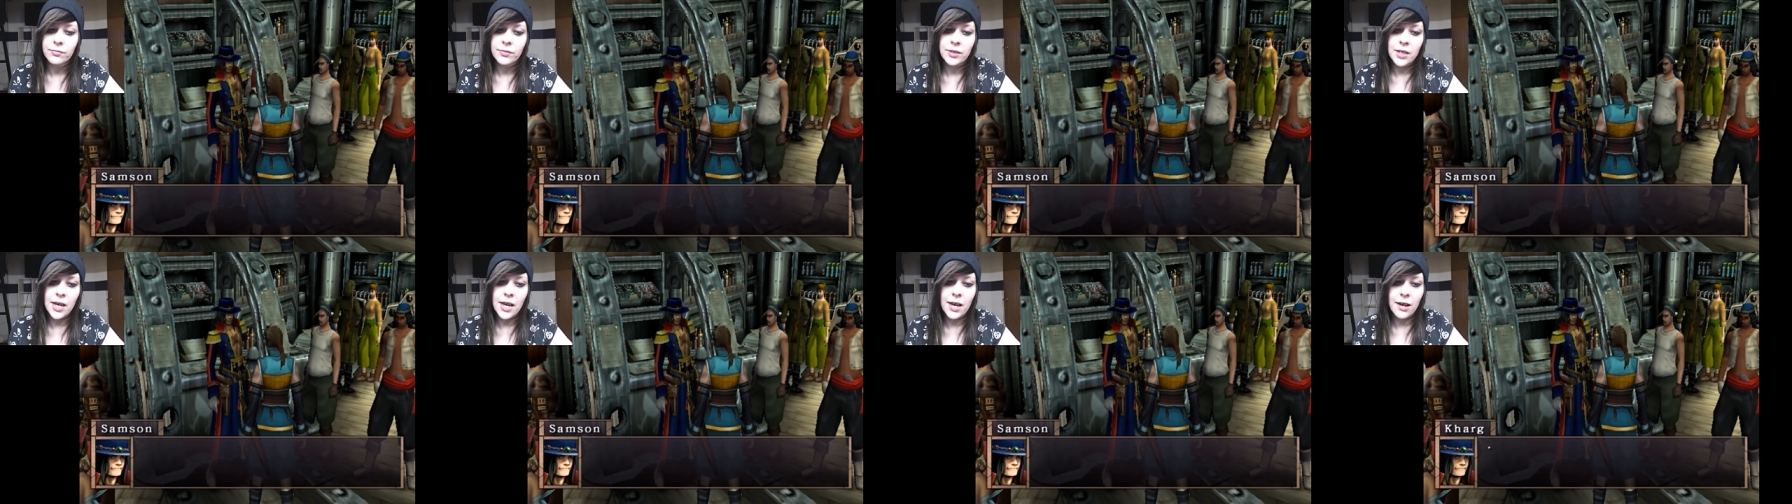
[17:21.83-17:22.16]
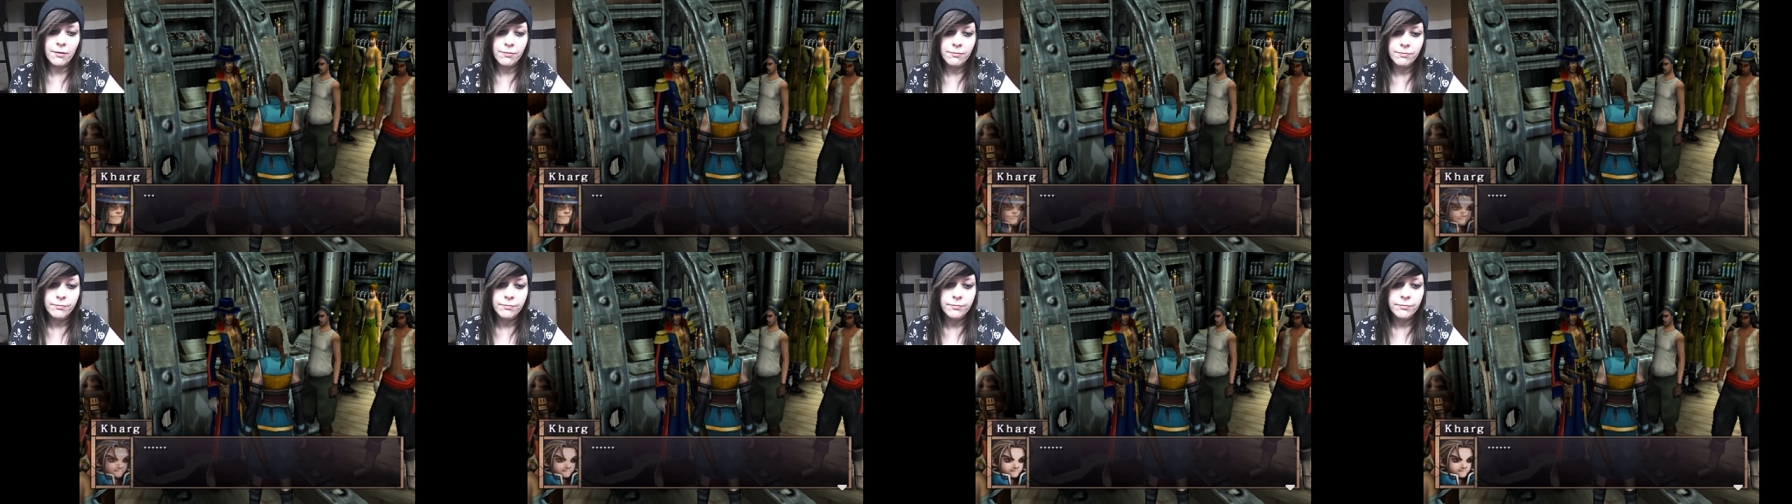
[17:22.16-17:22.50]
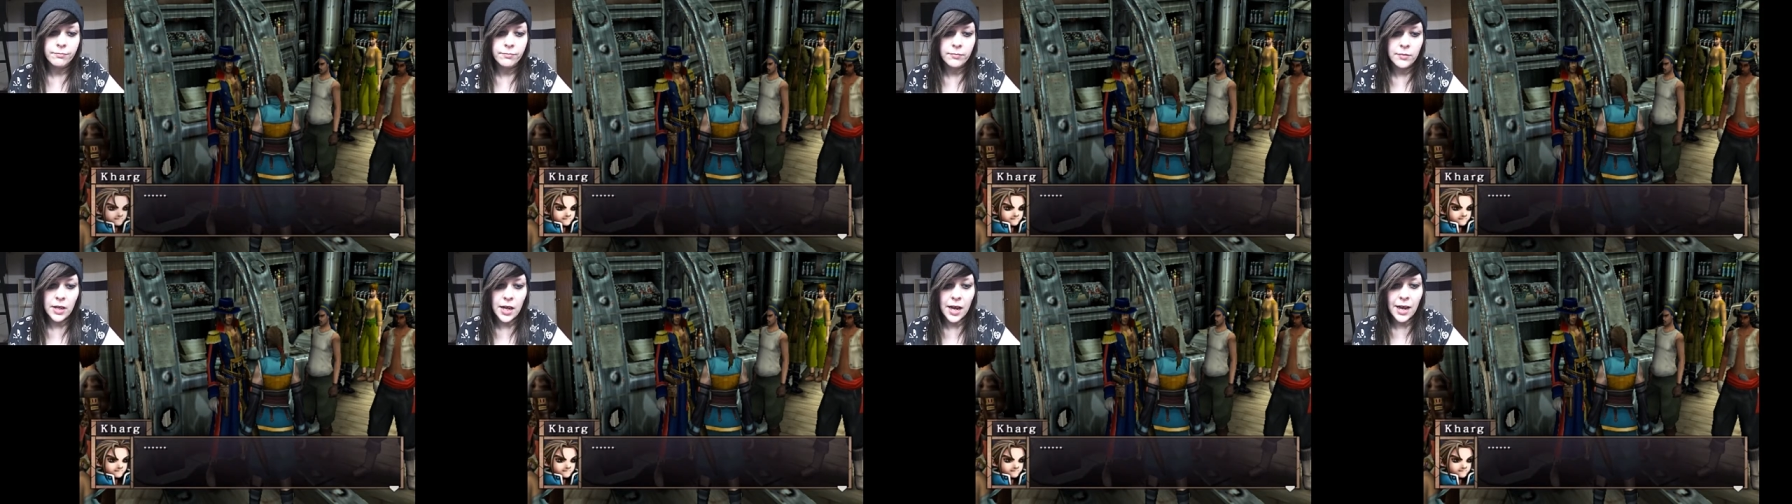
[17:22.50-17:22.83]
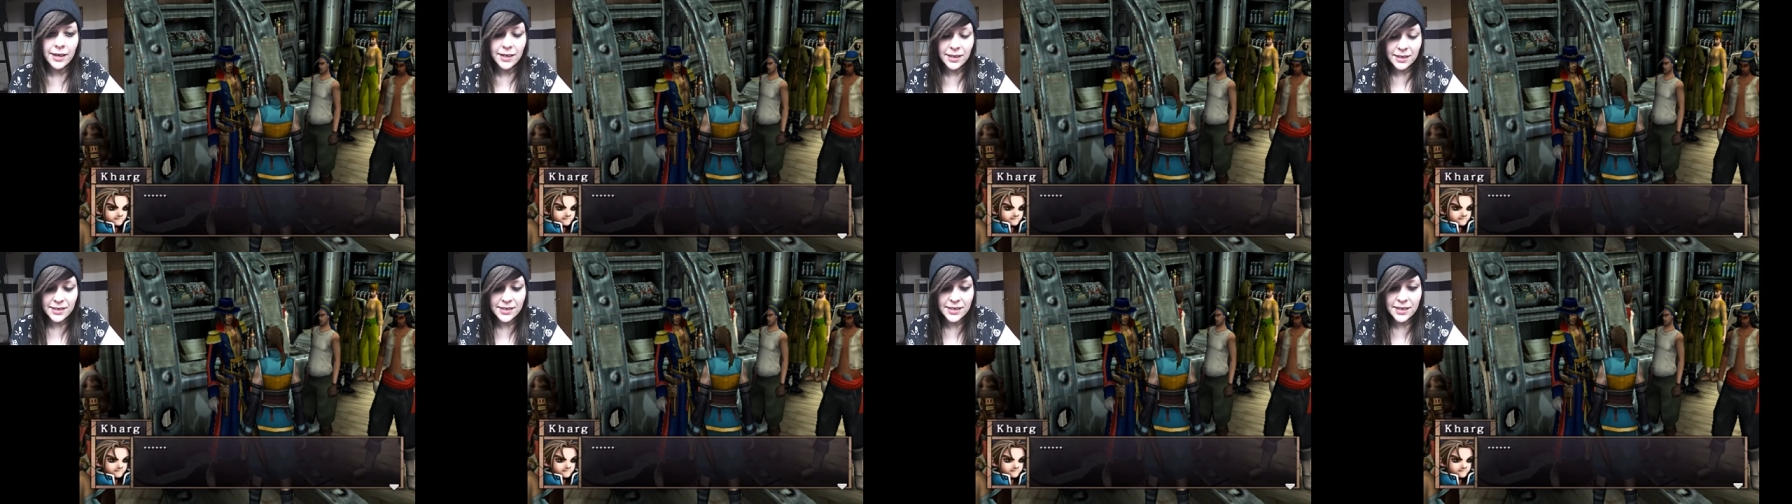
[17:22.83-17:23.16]
Yeah, I
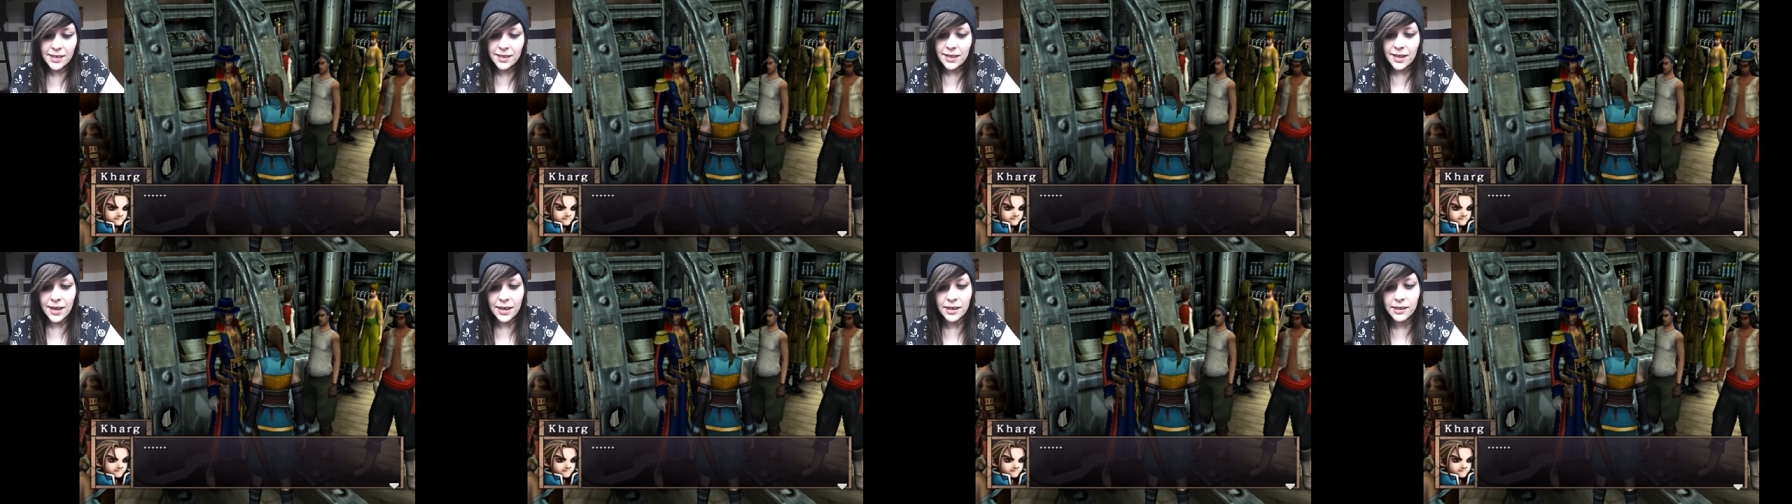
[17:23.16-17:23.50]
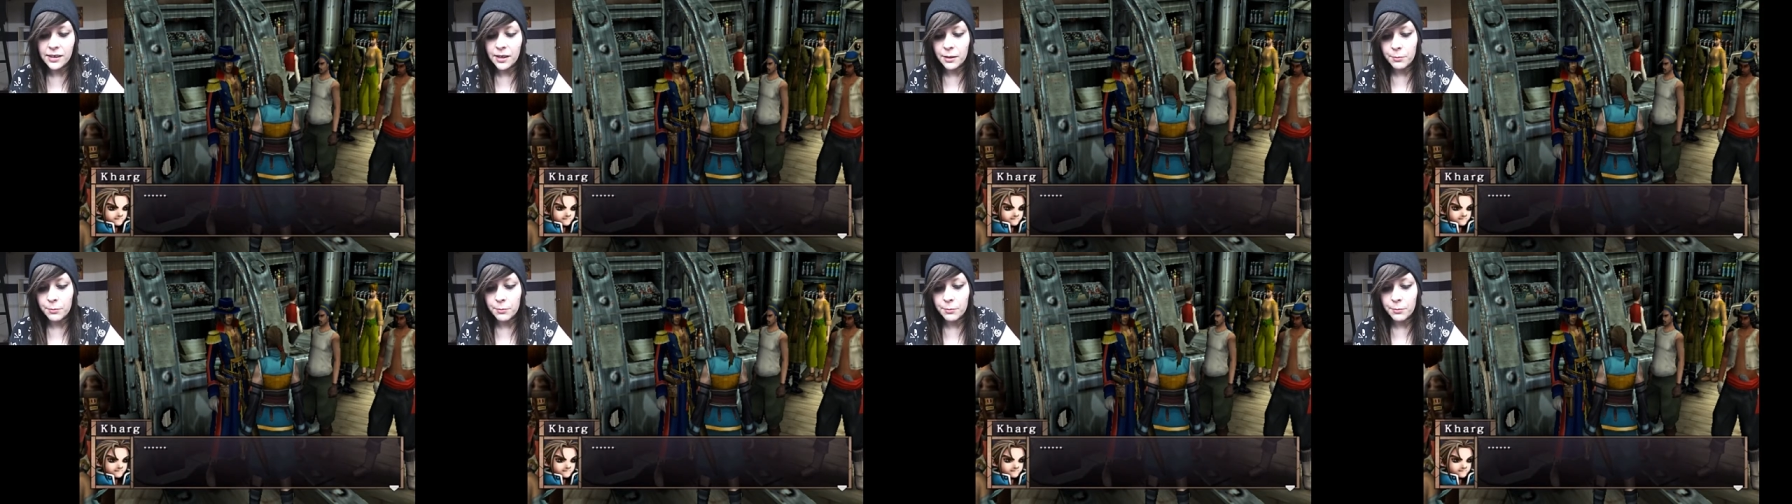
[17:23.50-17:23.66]
can see that.